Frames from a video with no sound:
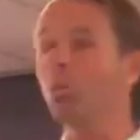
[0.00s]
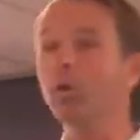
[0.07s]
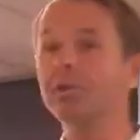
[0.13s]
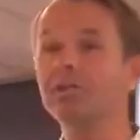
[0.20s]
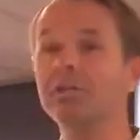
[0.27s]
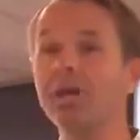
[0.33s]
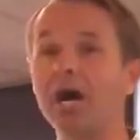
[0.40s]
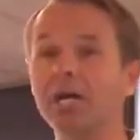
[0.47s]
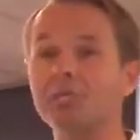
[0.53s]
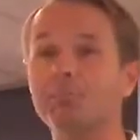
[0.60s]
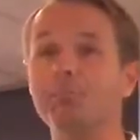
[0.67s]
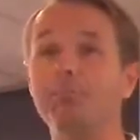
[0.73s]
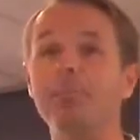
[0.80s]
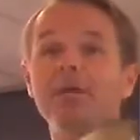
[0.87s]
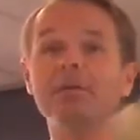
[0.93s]
with
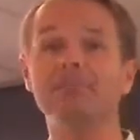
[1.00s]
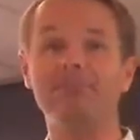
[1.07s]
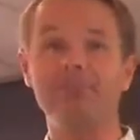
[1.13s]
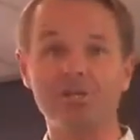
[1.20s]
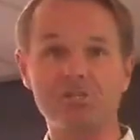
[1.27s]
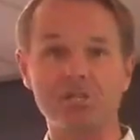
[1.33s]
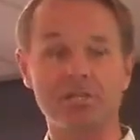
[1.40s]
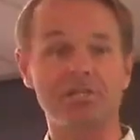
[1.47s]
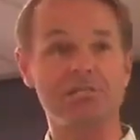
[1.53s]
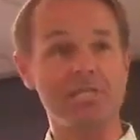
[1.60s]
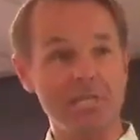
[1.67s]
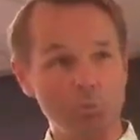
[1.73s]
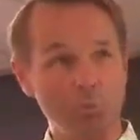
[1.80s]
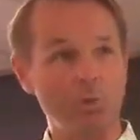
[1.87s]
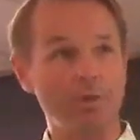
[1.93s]
God's big vision because
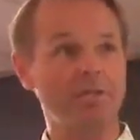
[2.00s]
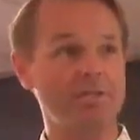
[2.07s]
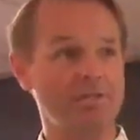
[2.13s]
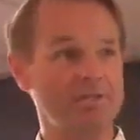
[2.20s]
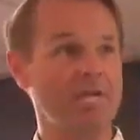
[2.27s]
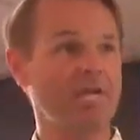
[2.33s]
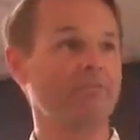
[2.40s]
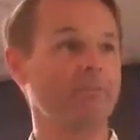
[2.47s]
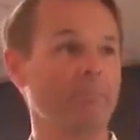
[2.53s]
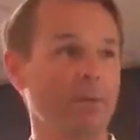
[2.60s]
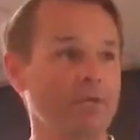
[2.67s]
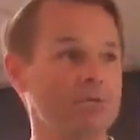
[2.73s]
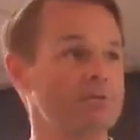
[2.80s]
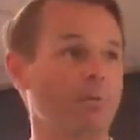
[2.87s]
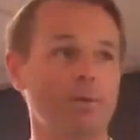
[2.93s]
he wanted to save a
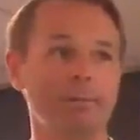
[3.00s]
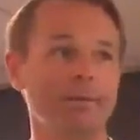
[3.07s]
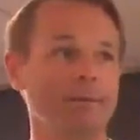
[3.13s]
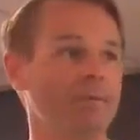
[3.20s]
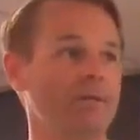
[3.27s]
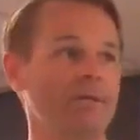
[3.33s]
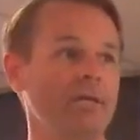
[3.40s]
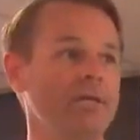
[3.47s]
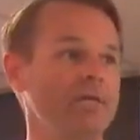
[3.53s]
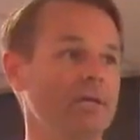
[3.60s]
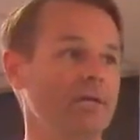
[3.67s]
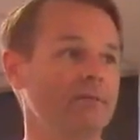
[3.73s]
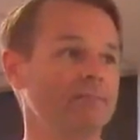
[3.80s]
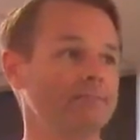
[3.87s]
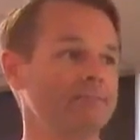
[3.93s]
bunch more people in India.